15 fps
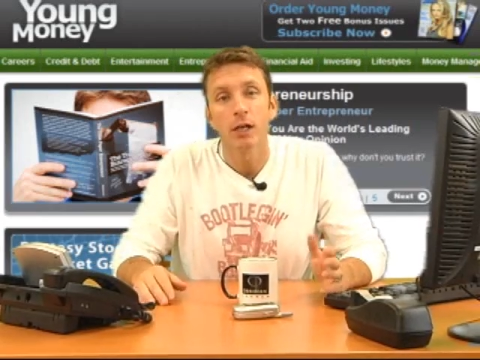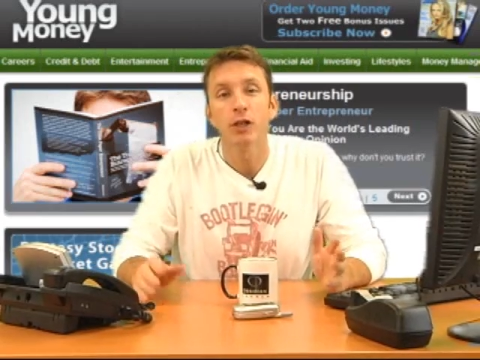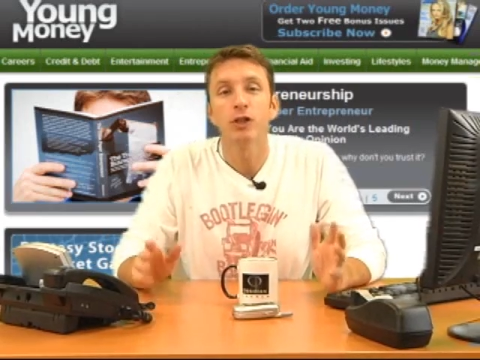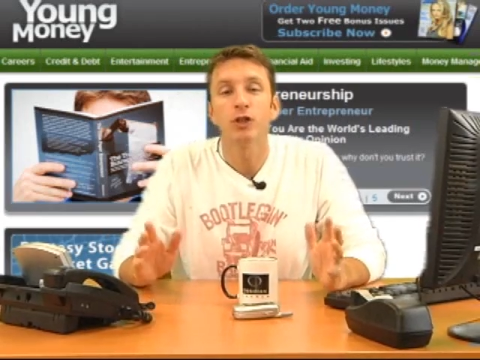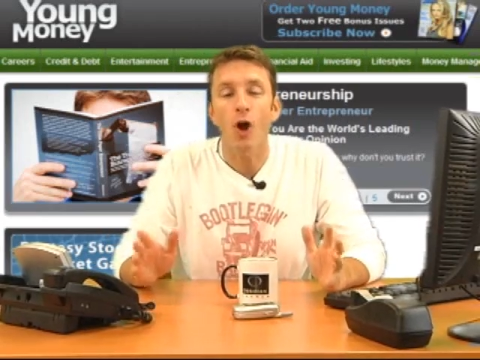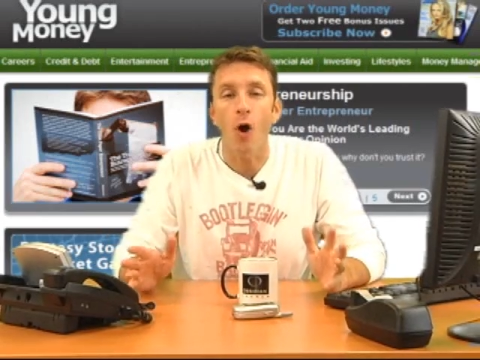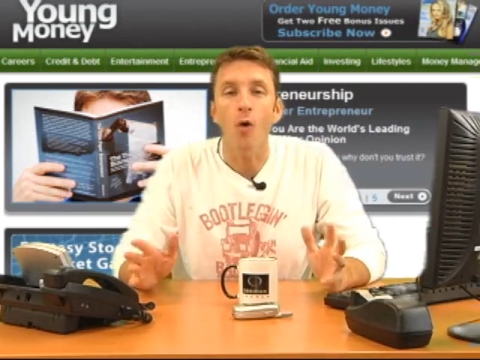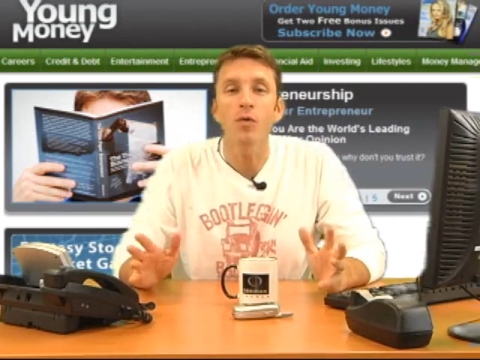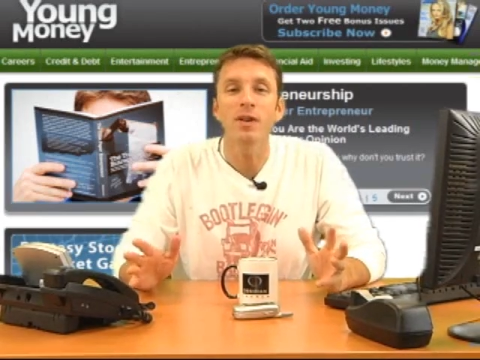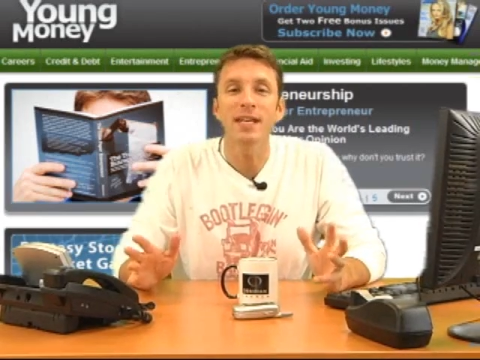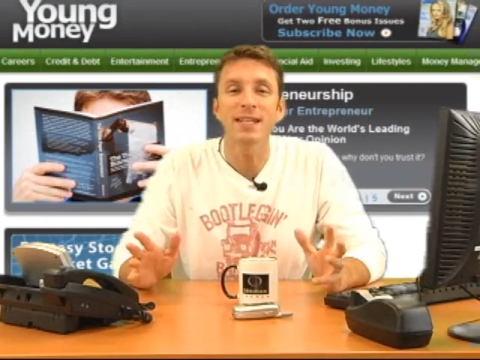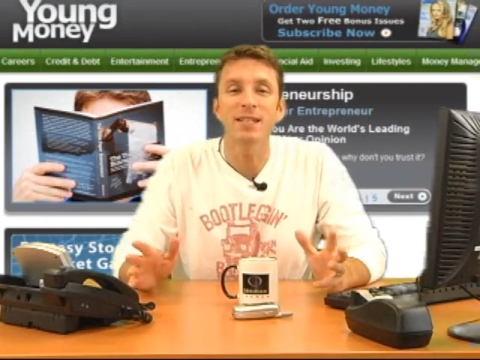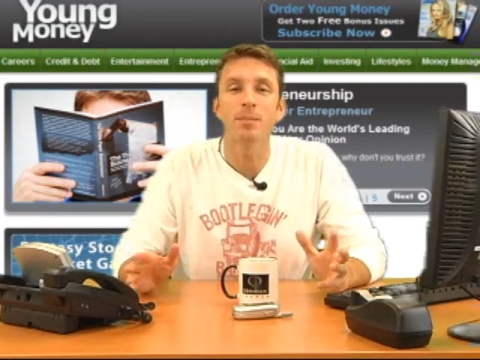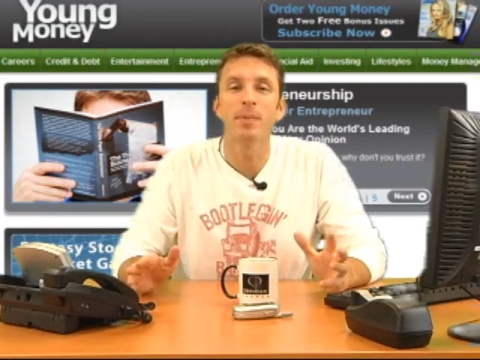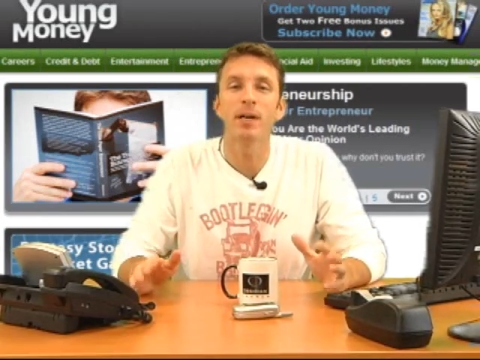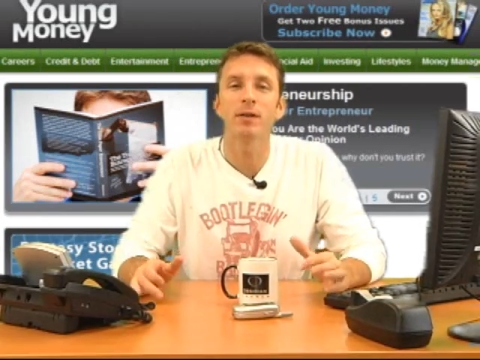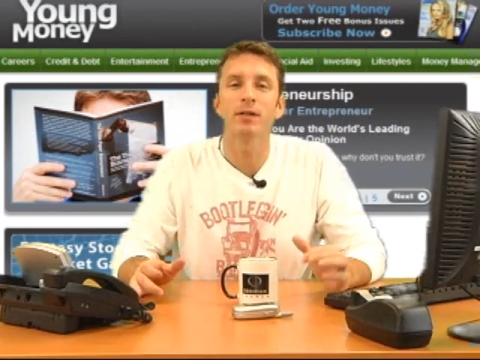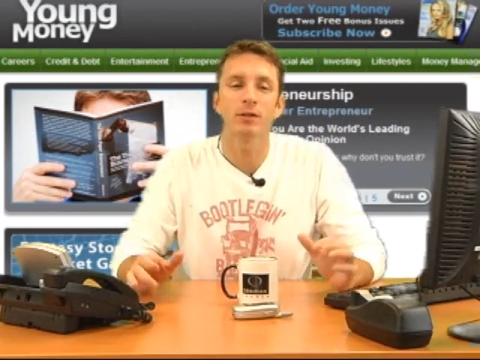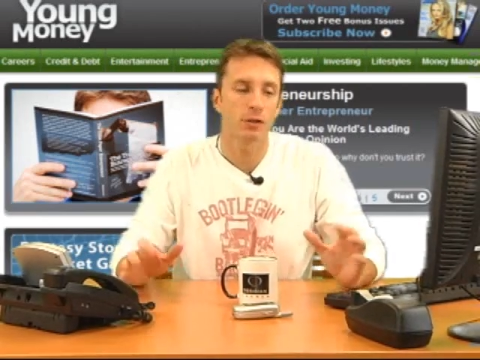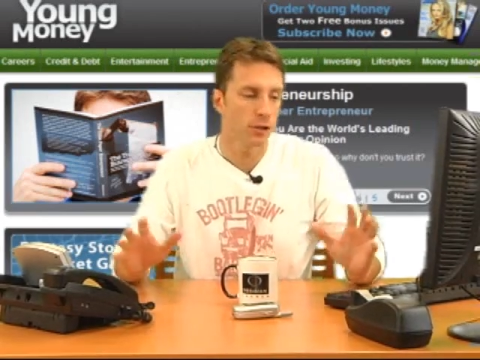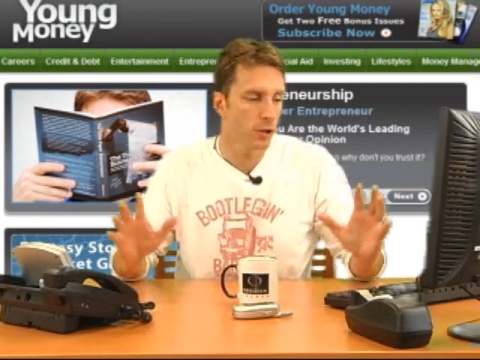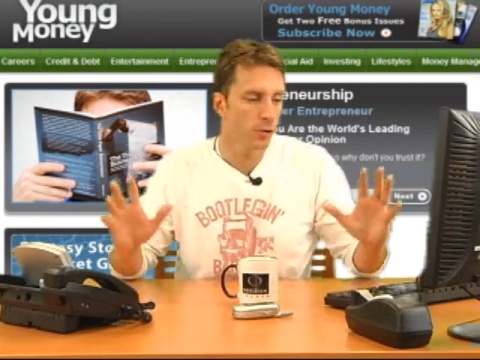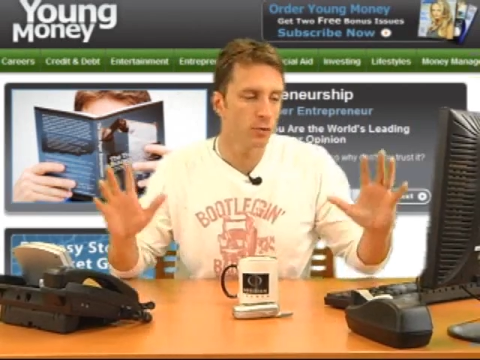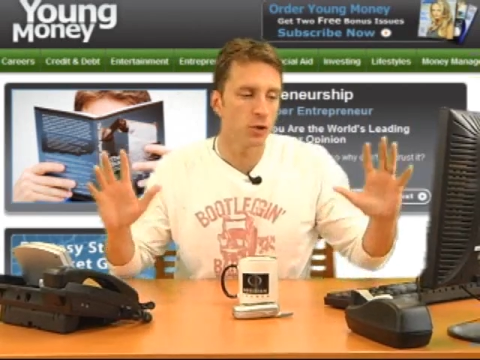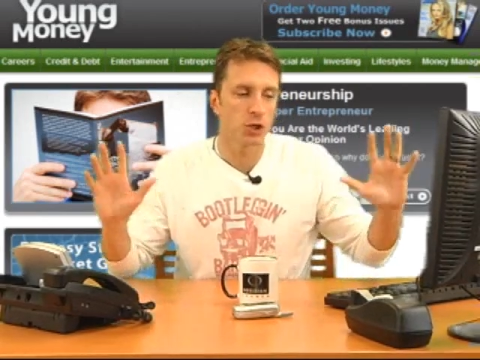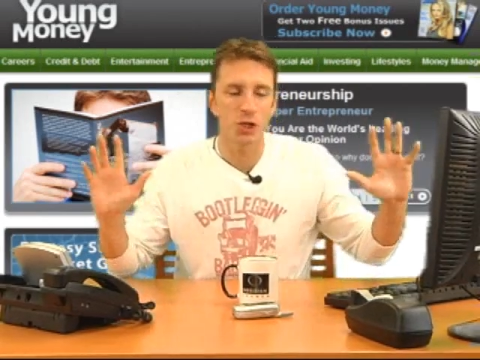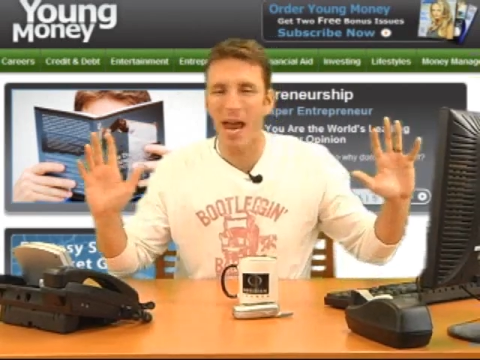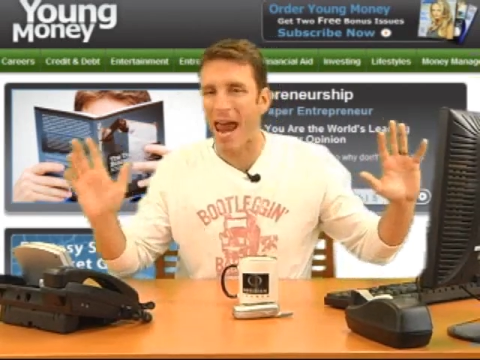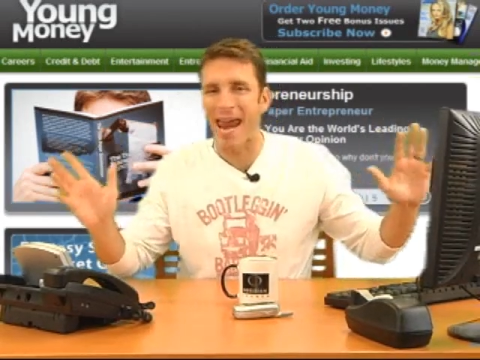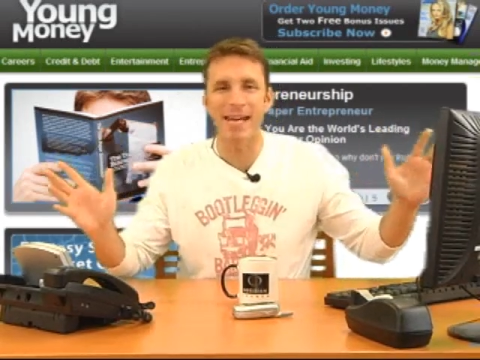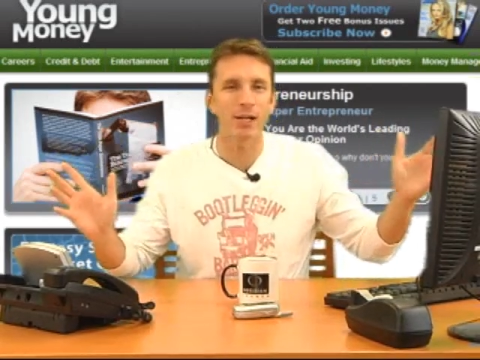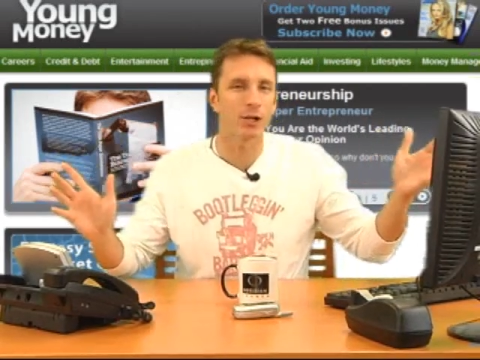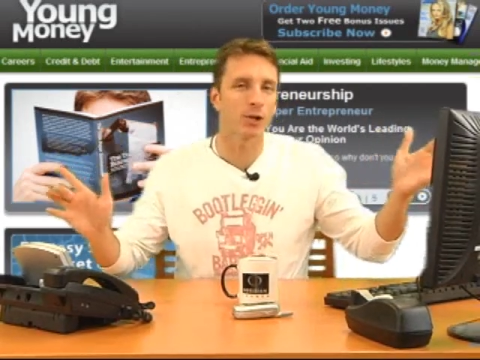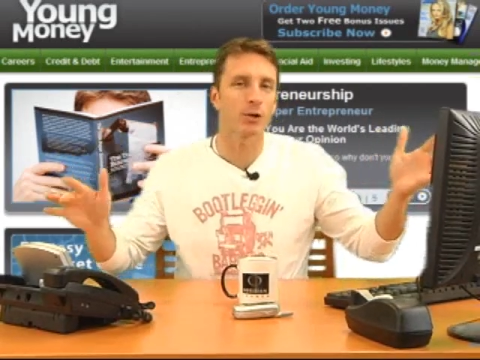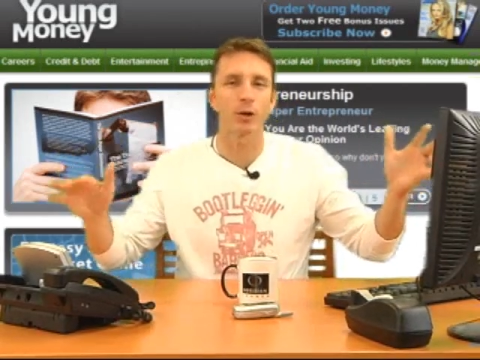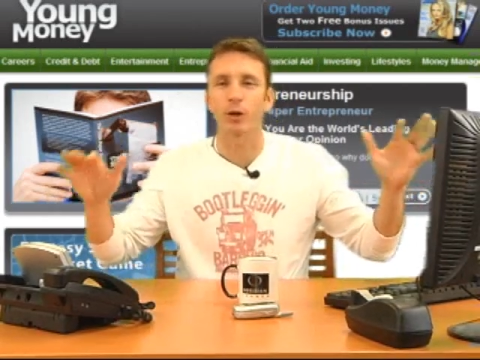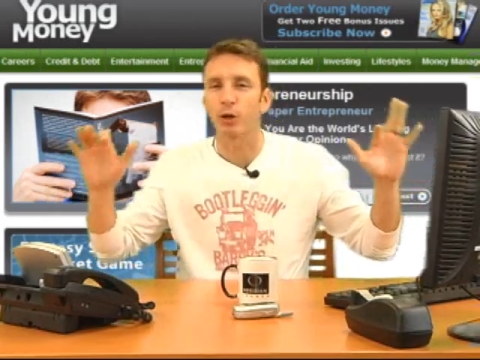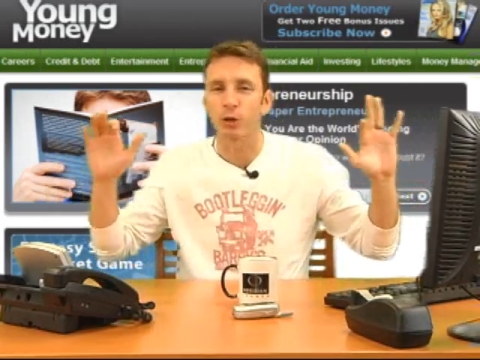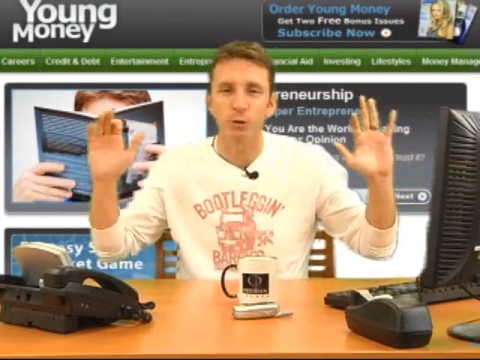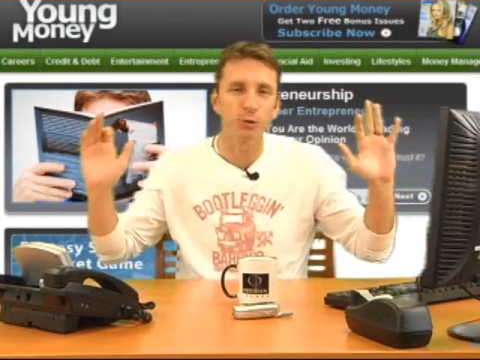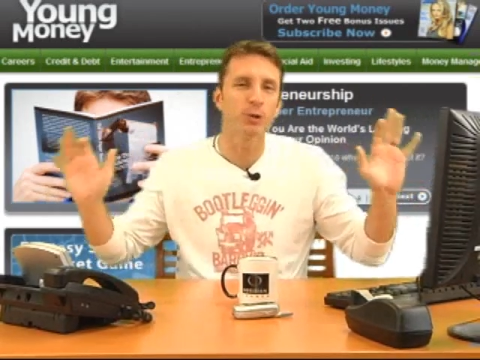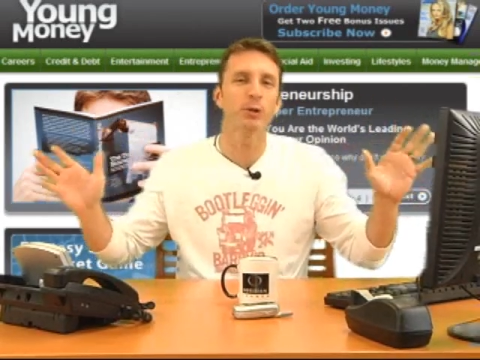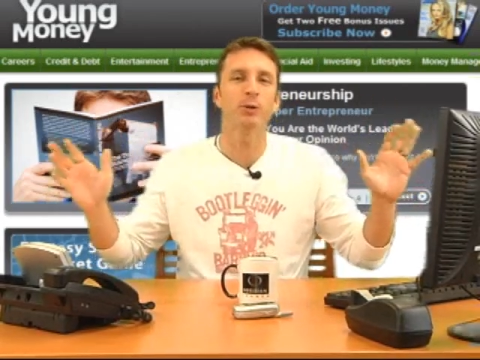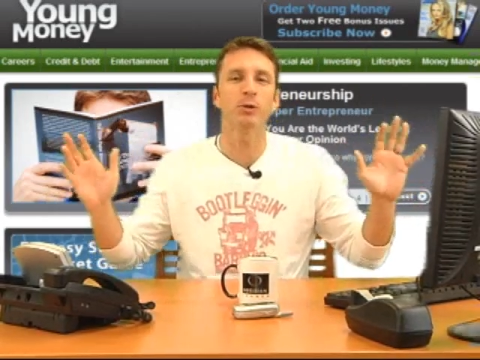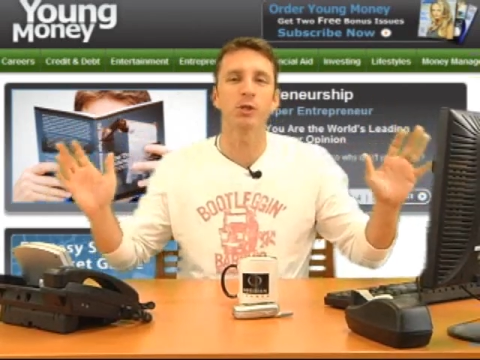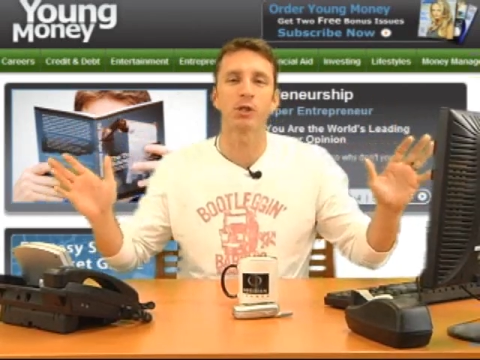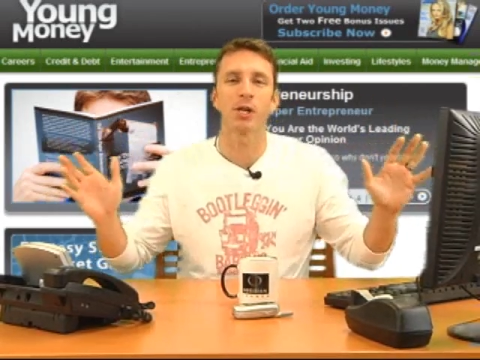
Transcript: You don't need to build this huge tanker or cruise